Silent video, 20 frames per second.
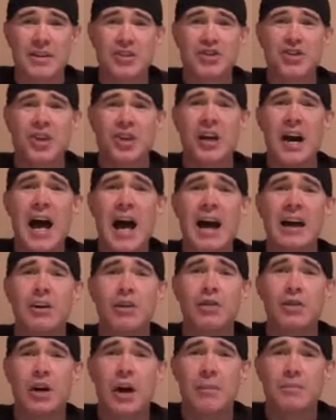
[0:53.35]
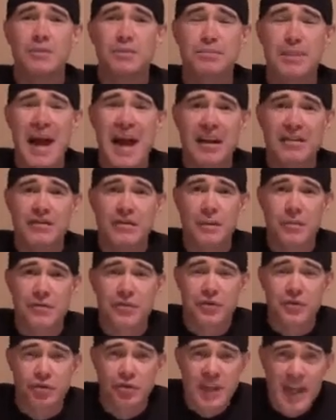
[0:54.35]
and Chicago comes back from
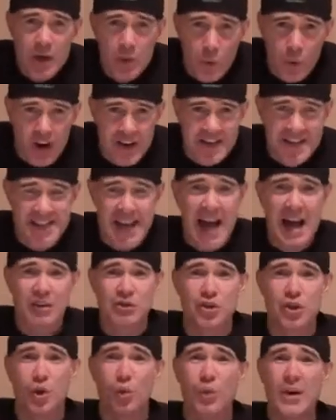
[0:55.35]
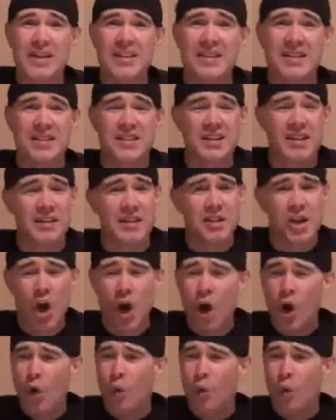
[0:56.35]
3-1 down to win this series.